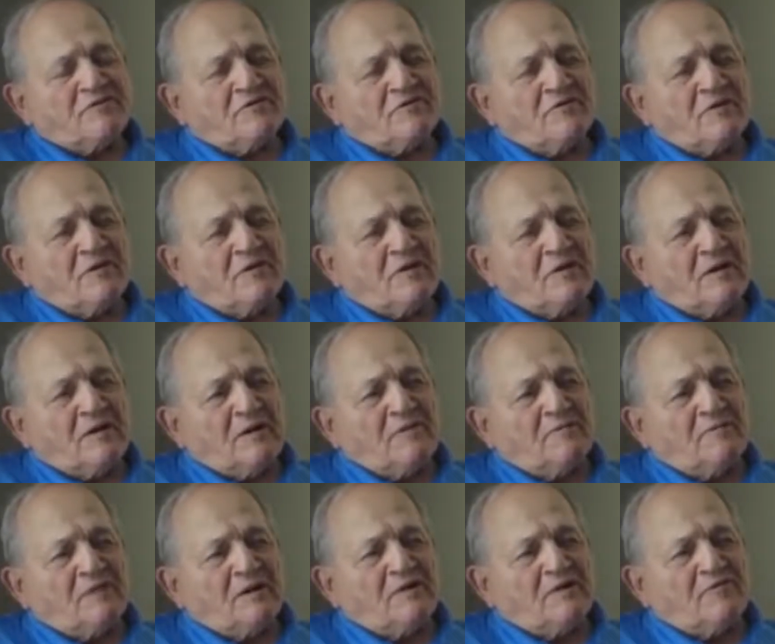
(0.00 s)
so I
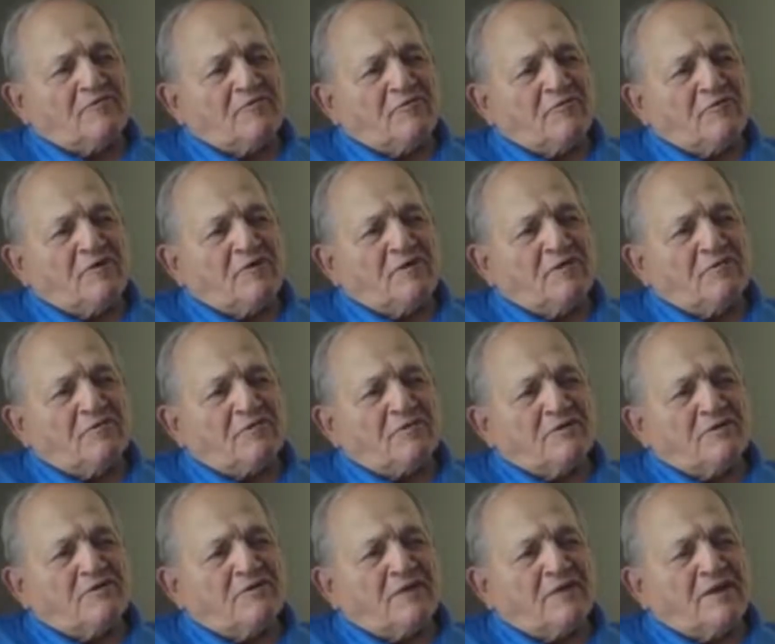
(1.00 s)
played for a year or
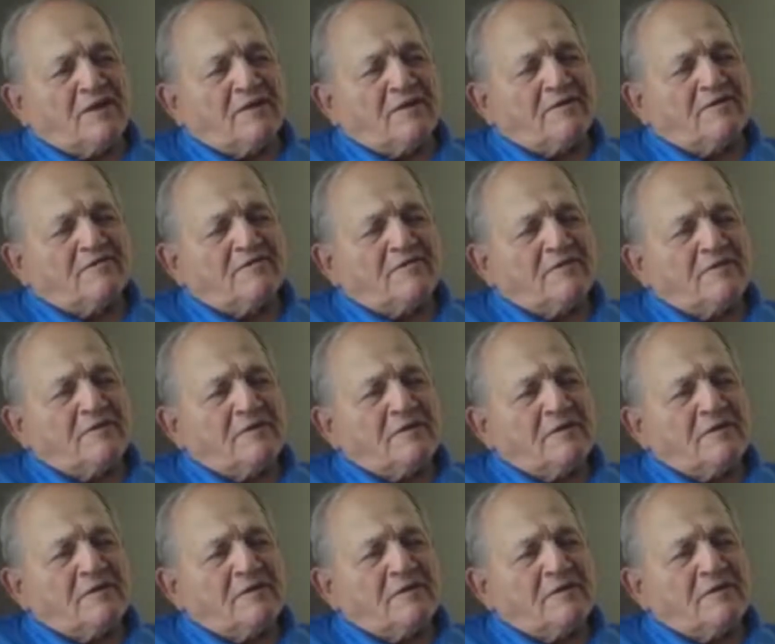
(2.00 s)
a year and a half,